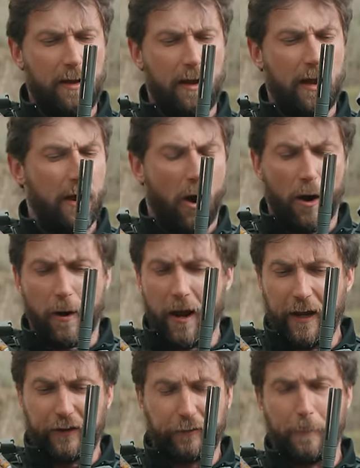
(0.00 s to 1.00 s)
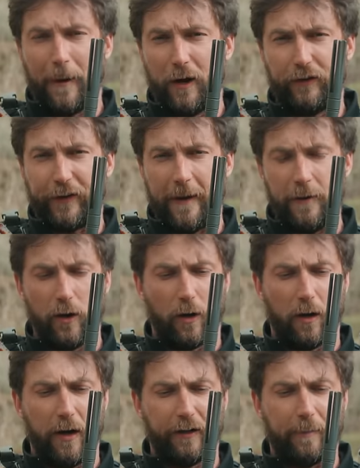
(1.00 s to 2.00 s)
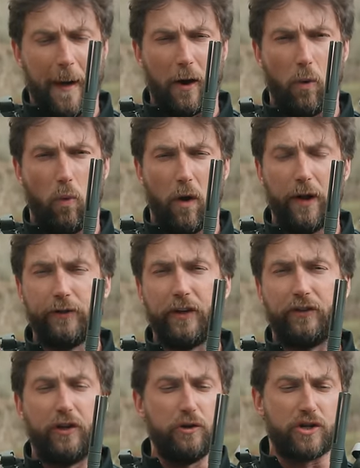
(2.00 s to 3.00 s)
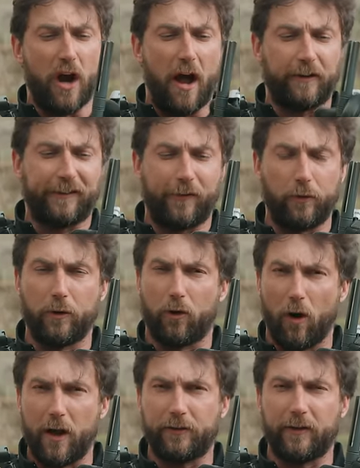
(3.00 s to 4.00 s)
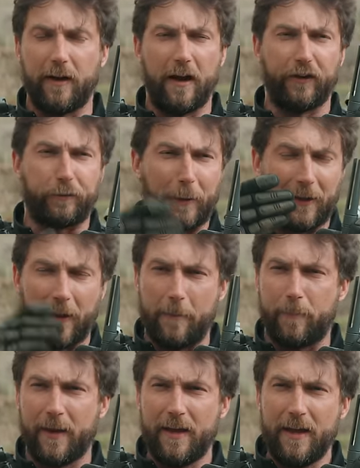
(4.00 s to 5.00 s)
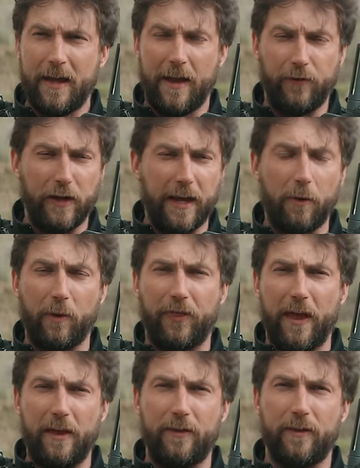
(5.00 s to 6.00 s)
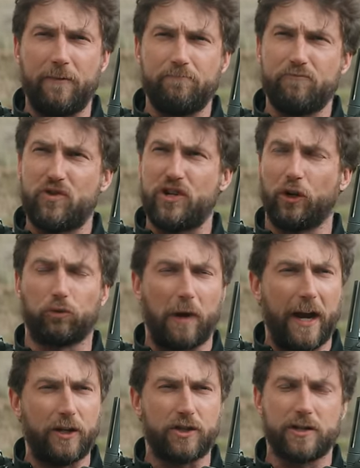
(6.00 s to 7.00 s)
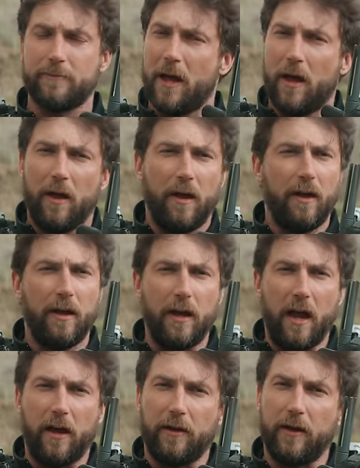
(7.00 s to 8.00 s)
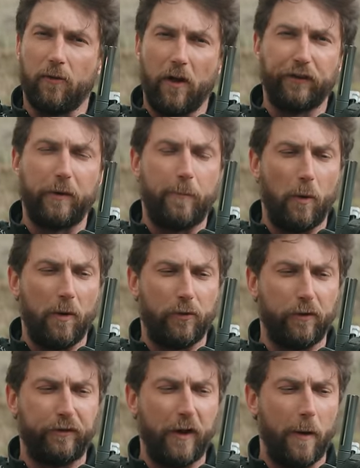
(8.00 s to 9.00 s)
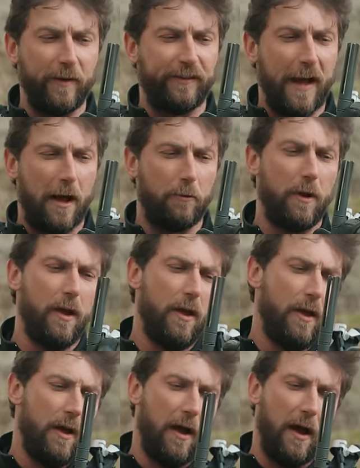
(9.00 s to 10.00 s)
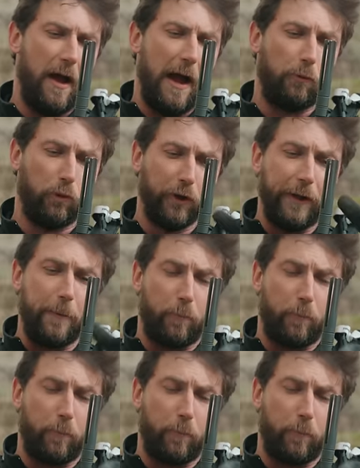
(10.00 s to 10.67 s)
in our experience, you're, it's about a one to two shots through grunt and a split lip. If you can get within shield range, yeah, as long as you put one through his dummies down. Uh, I really